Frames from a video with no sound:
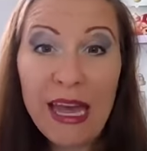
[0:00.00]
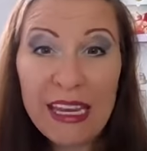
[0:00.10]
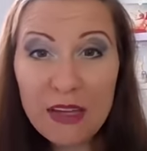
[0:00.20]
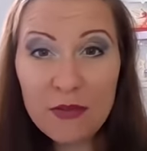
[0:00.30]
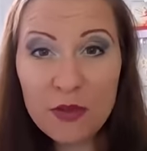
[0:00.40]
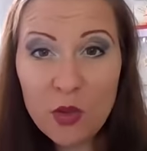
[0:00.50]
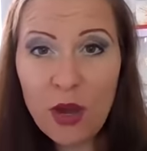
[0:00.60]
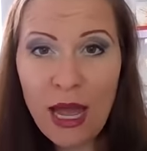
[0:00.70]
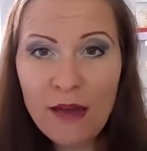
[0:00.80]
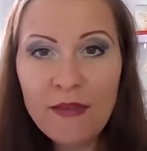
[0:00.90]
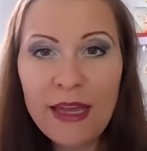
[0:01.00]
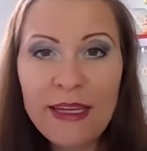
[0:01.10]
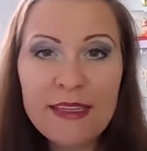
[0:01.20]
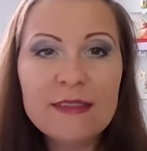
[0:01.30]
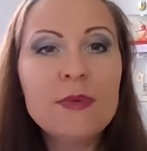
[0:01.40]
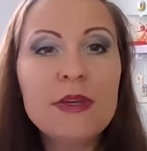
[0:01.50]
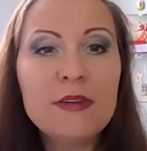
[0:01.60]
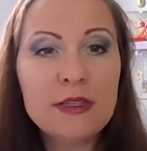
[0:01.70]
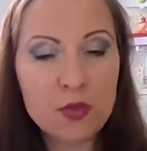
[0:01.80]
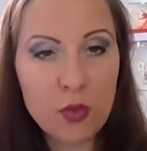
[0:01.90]
And if you have any
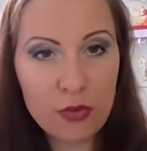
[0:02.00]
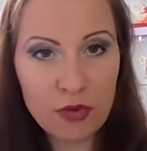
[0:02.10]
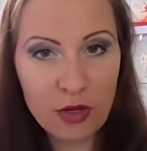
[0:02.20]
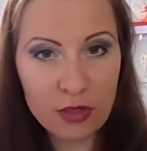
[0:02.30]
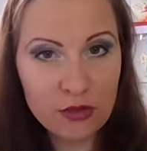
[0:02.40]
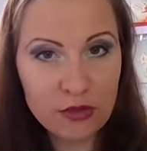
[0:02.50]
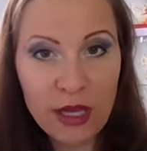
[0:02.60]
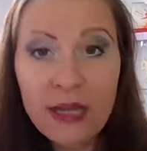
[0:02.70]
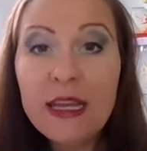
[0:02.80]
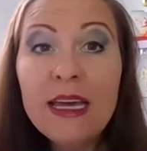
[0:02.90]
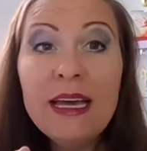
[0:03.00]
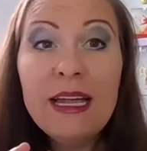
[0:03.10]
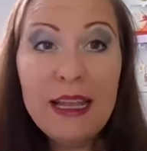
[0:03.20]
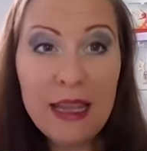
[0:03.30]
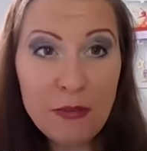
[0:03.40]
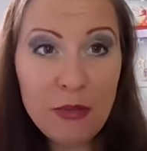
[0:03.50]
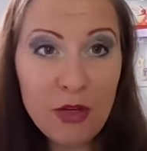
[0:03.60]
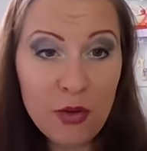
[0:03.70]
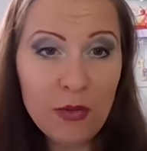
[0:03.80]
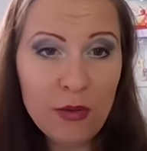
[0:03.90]
experience with regards to that, let me
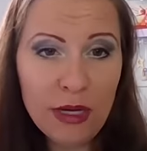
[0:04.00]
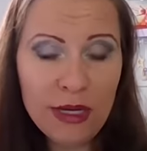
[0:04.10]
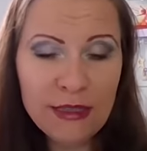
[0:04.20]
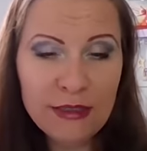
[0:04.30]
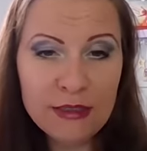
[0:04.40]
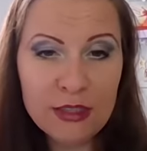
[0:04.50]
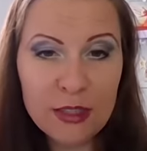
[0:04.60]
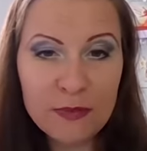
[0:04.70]
know and